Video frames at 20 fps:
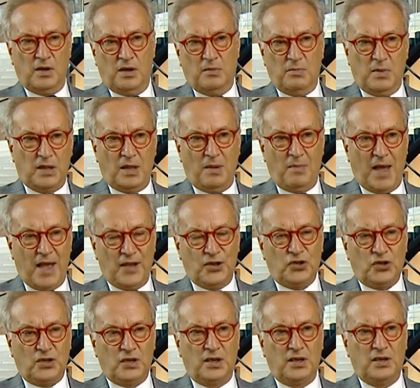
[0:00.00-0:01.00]
Madam
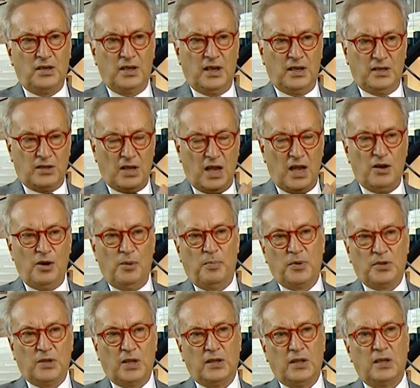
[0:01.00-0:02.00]
Ashton as High
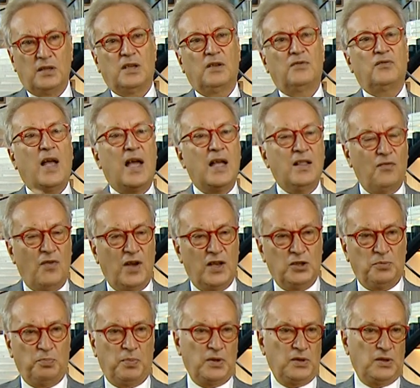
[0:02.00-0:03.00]
Representative and Vice
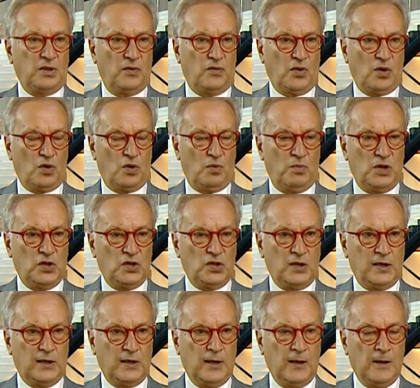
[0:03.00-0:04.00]
President of the Commission.